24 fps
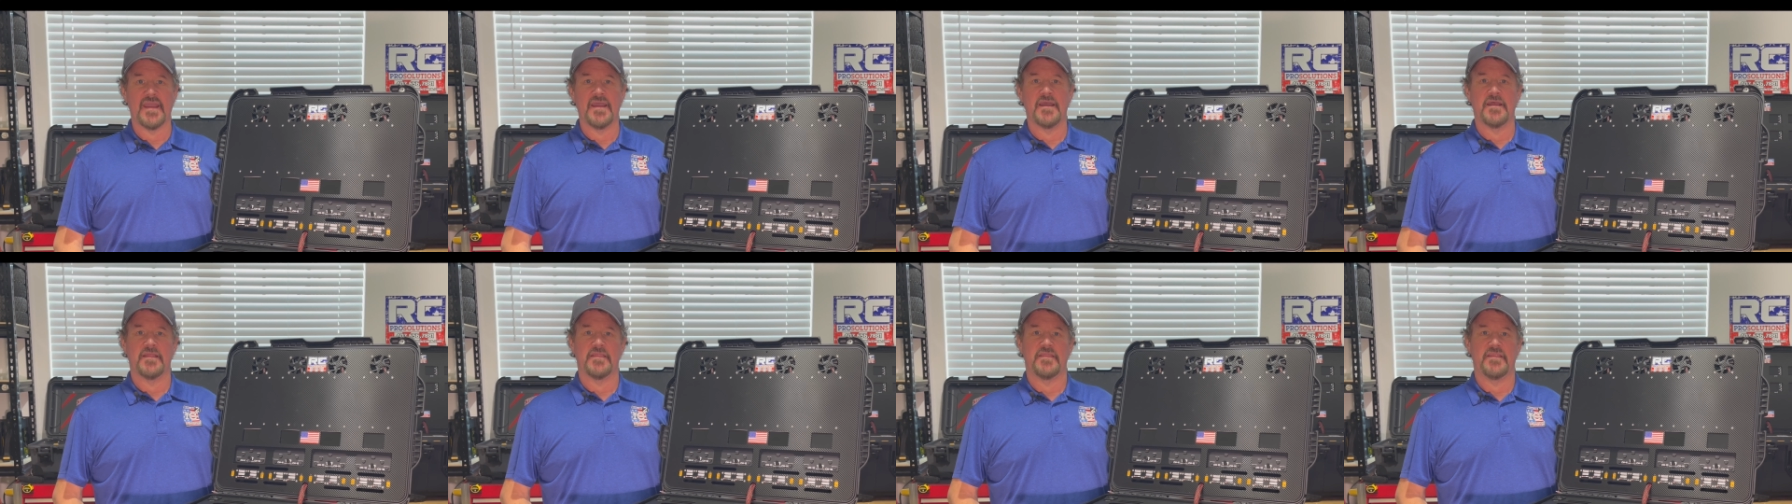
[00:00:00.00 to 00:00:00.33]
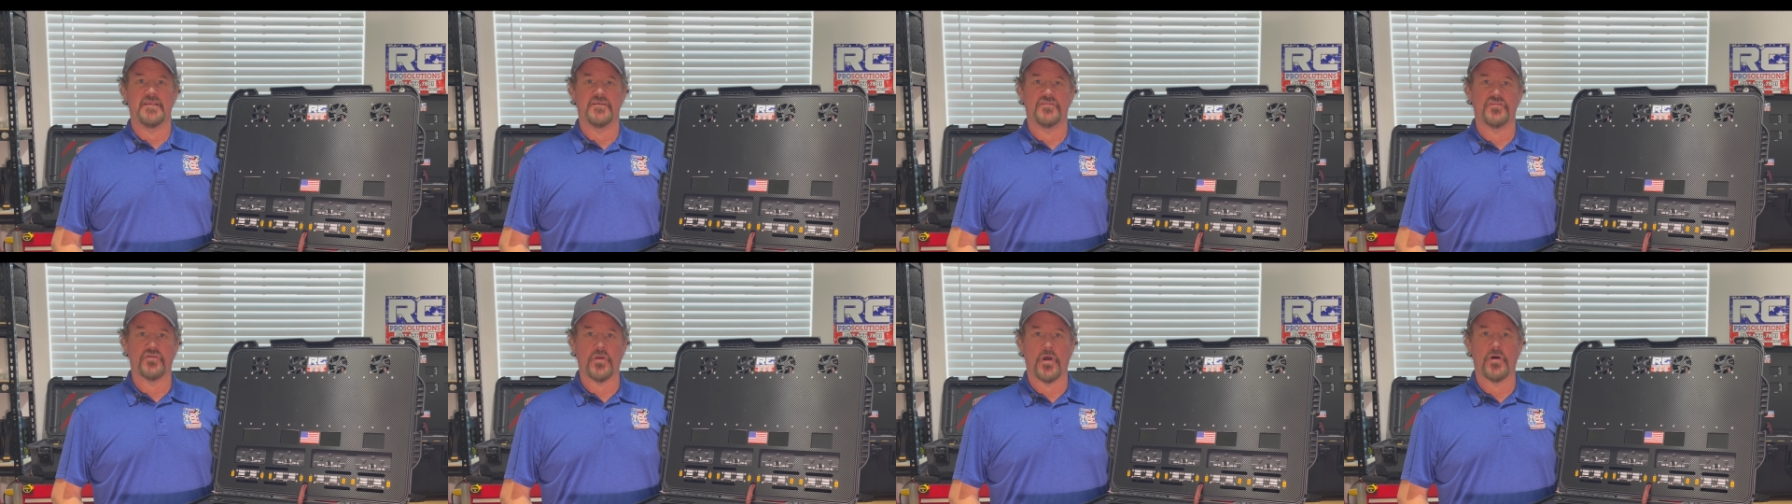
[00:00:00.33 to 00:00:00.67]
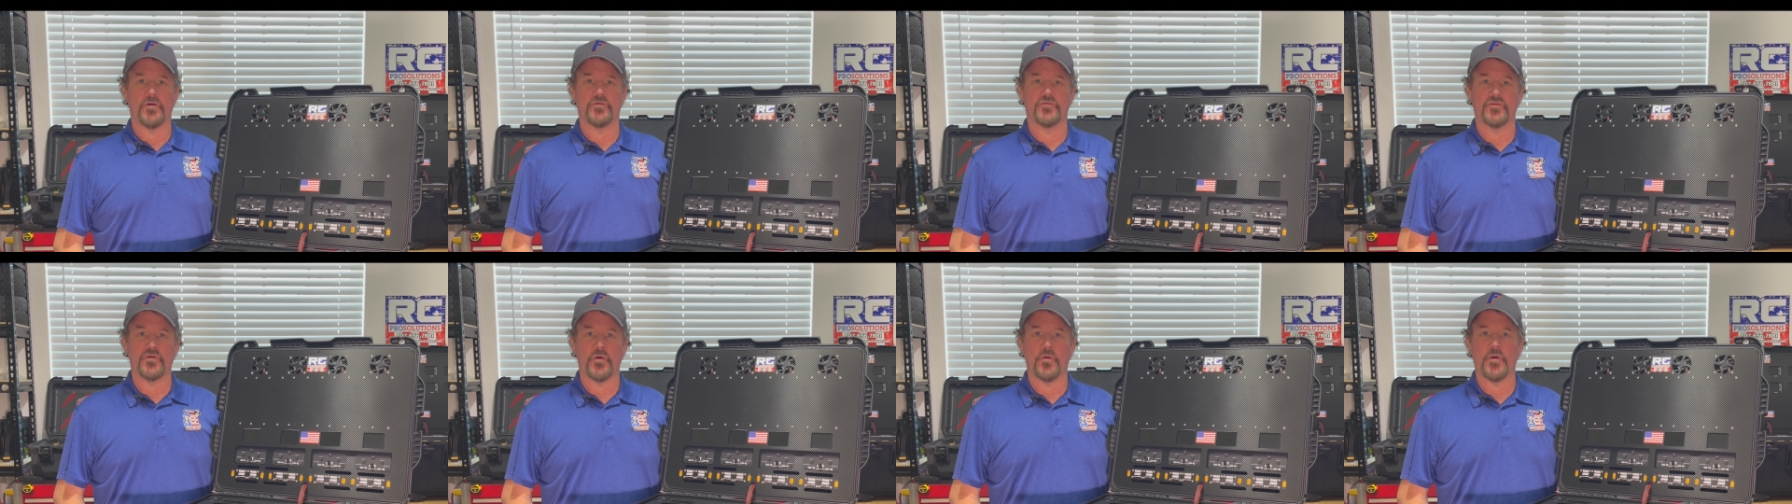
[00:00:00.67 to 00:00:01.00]
This
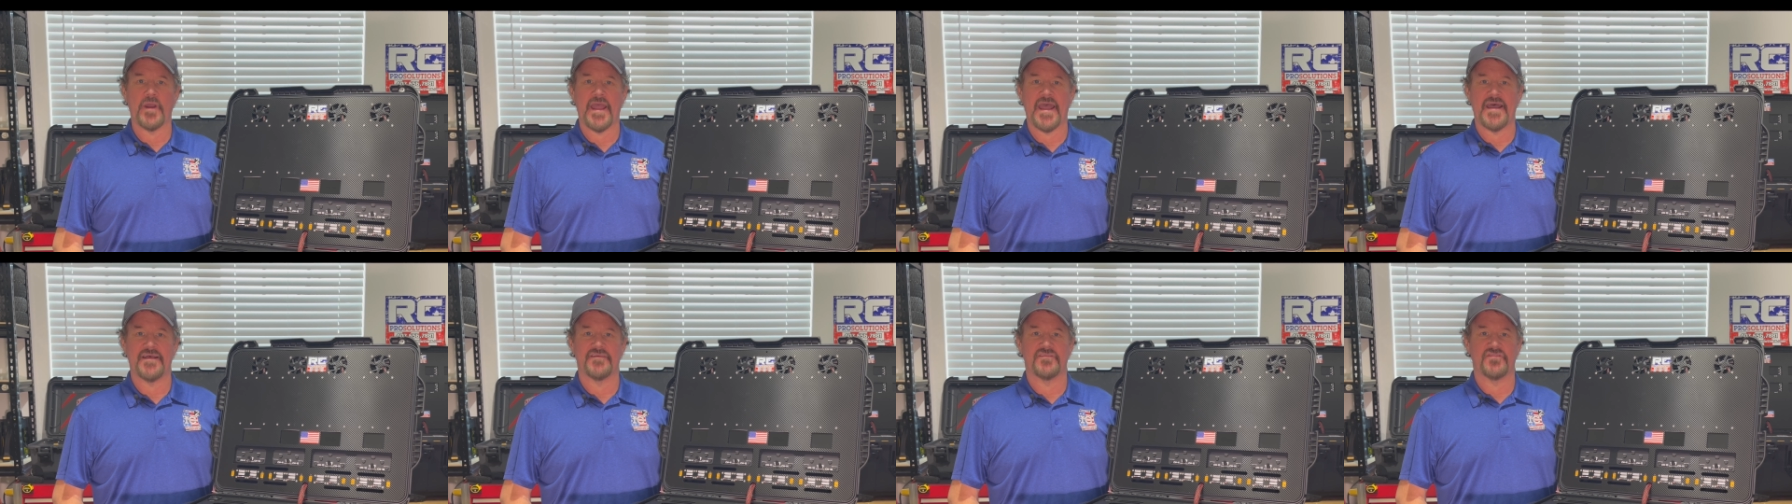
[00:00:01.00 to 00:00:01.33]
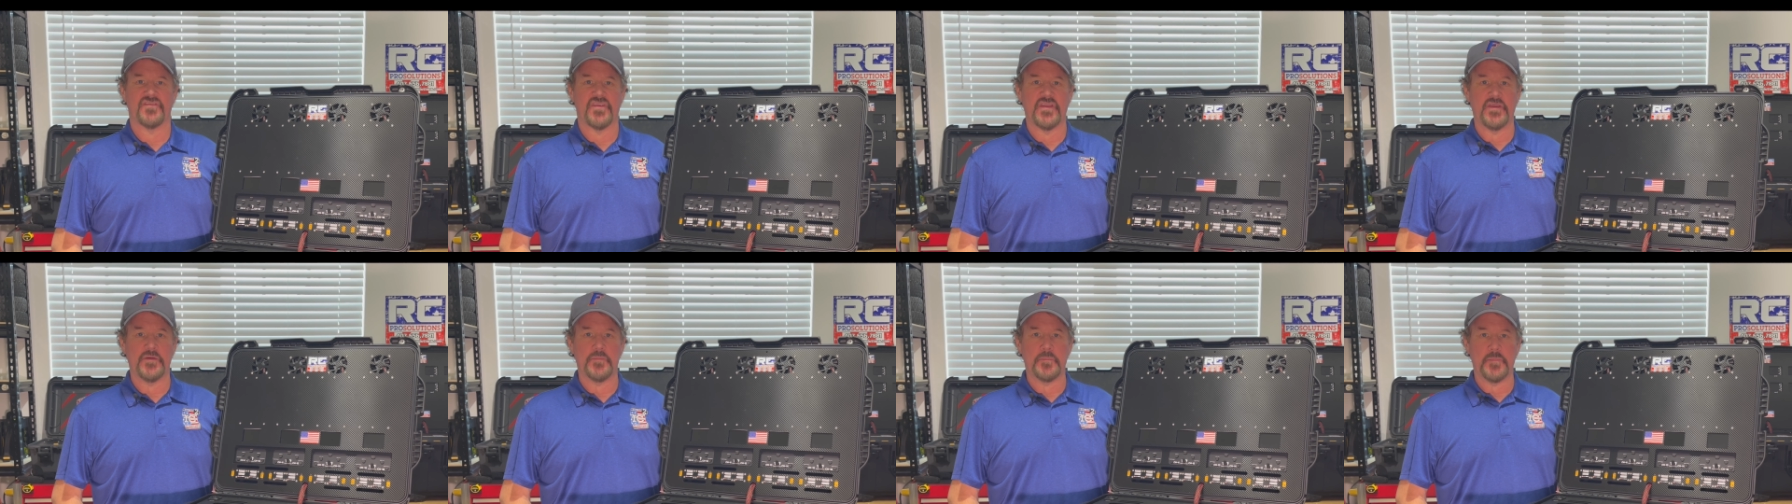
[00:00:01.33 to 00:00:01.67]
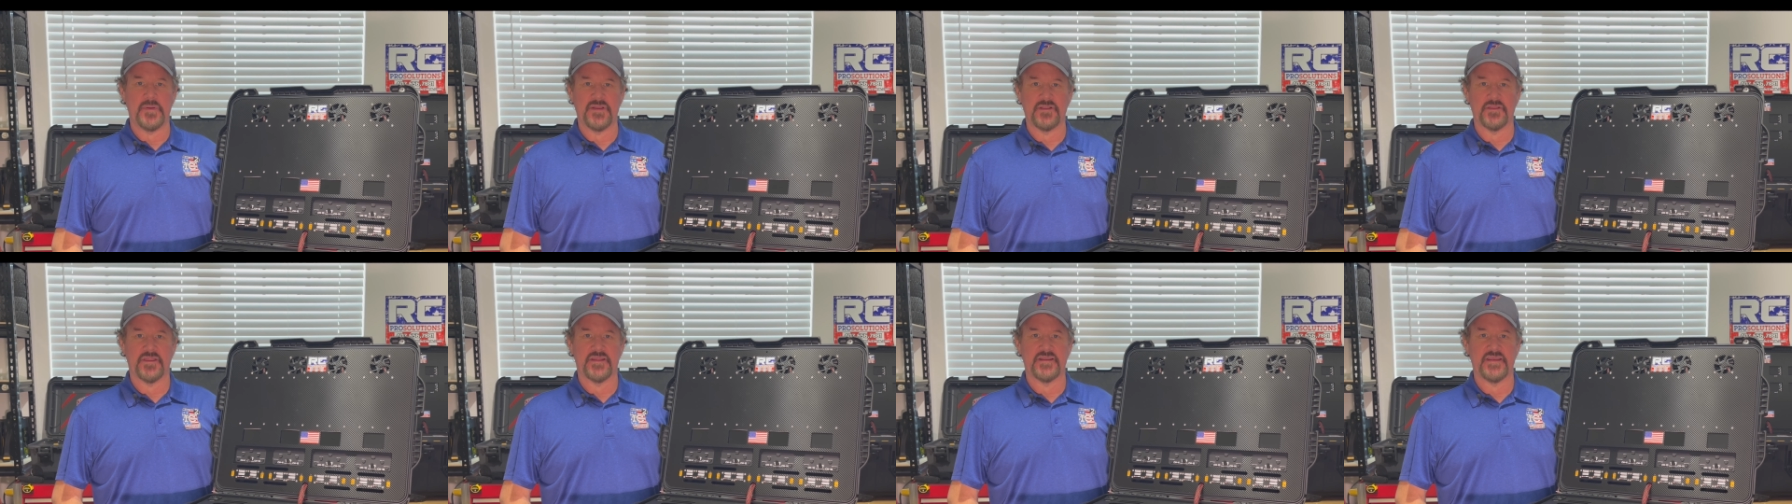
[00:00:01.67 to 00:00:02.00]
also has the
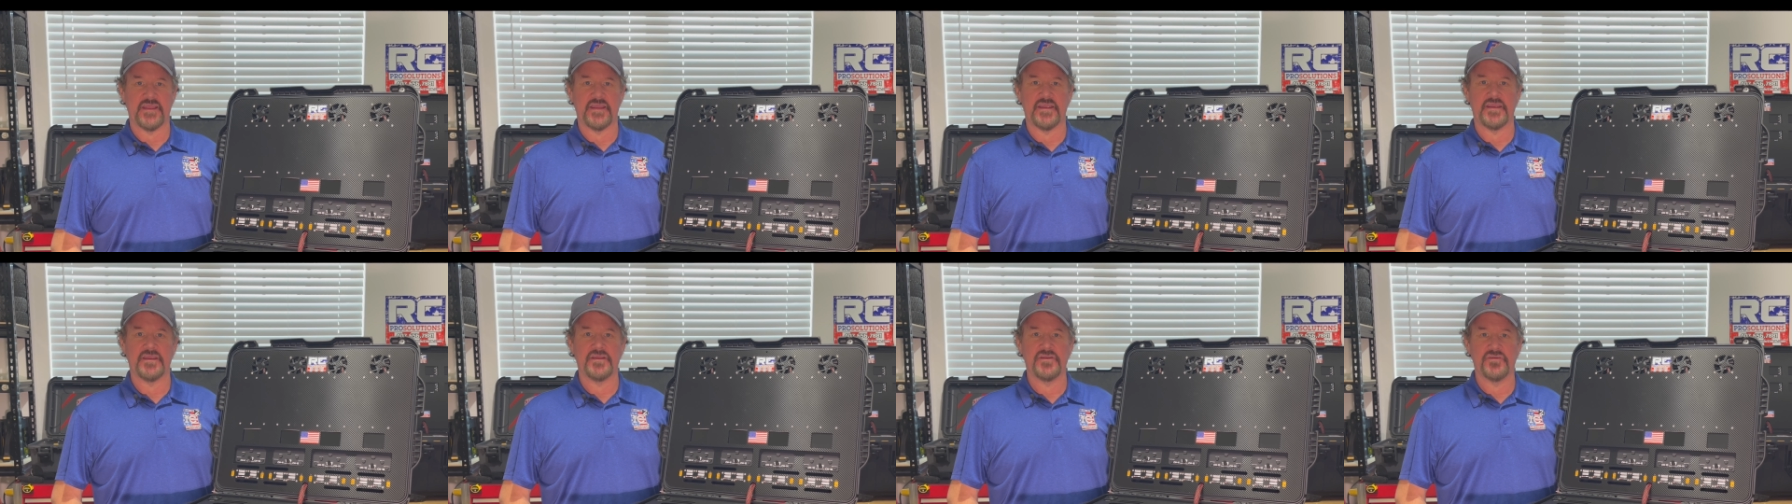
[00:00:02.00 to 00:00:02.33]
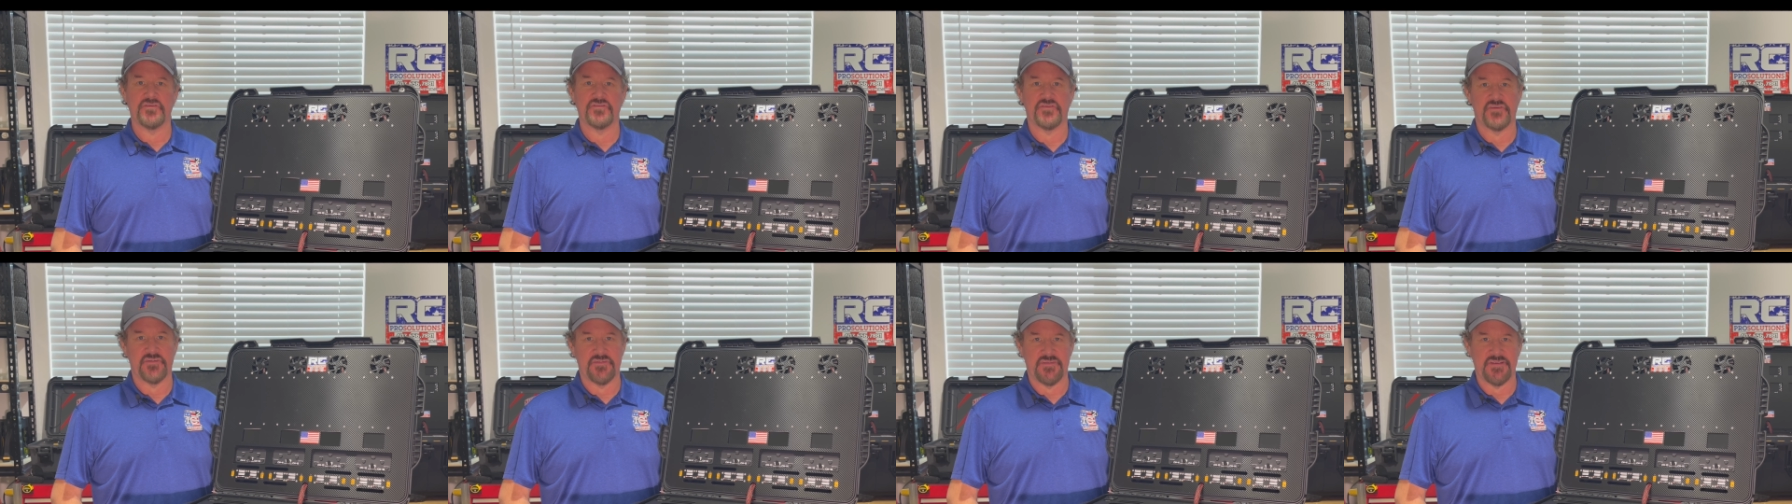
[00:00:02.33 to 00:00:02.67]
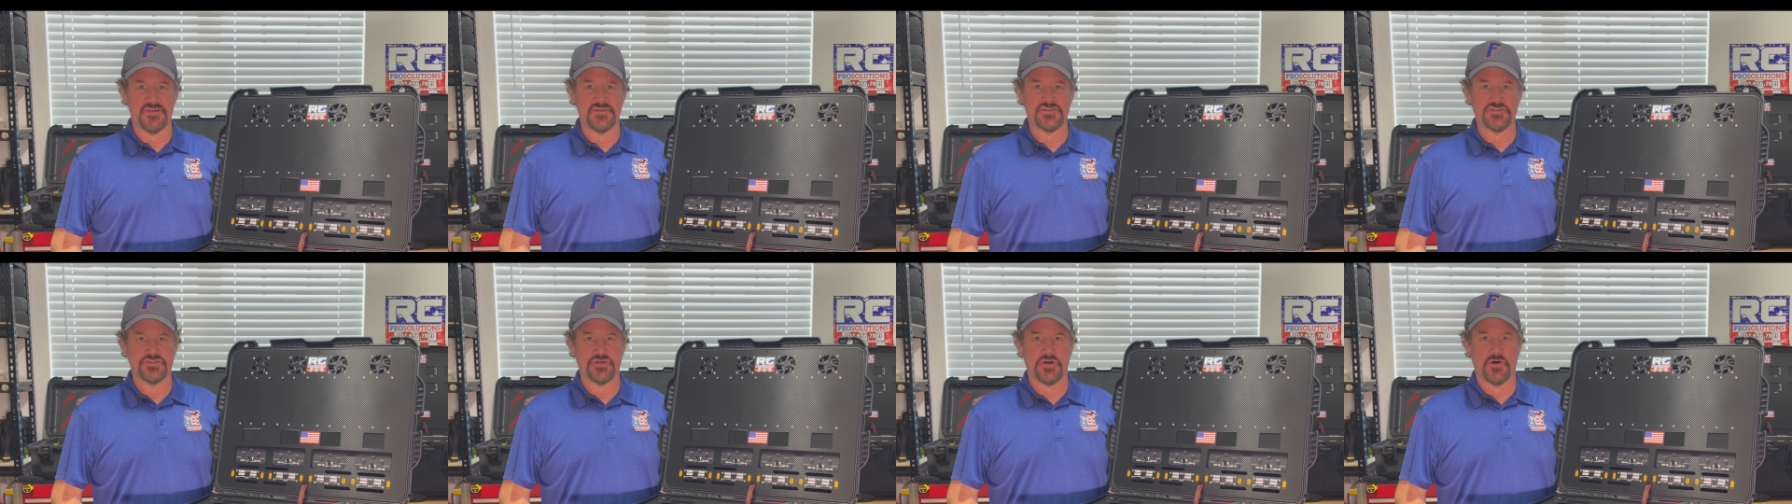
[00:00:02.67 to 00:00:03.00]
ability to
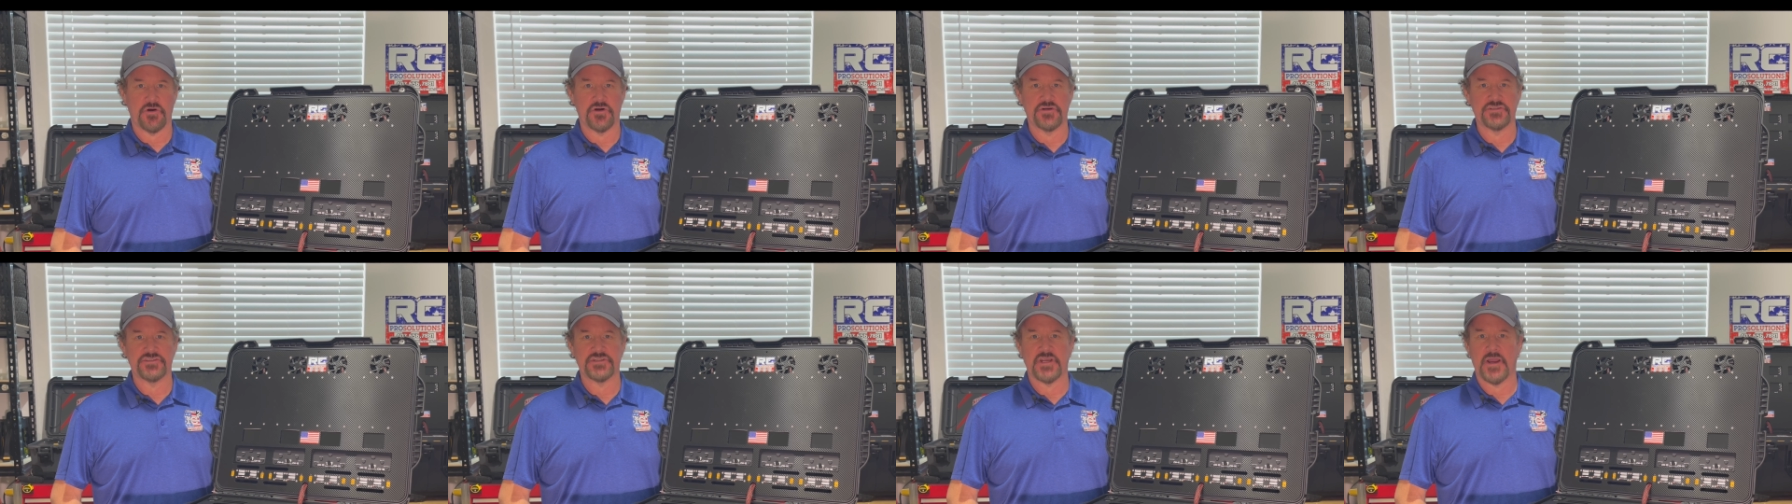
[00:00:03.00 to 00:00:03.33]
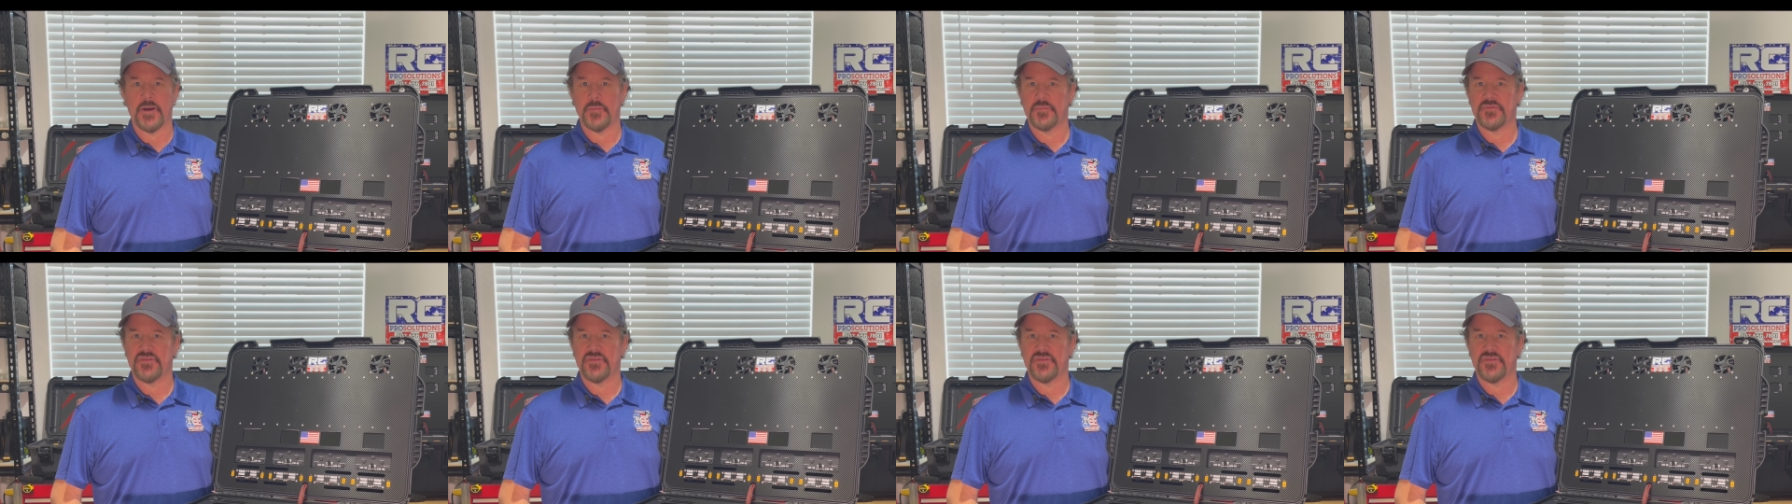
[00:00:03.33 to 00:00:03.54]
discharge up to